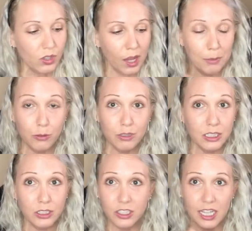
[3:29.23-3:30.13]
I mean, really,
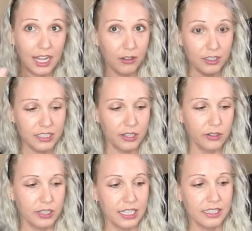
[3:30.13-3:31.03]
you just add all these other
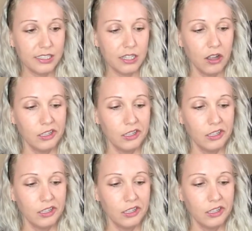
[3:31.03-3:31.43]
things,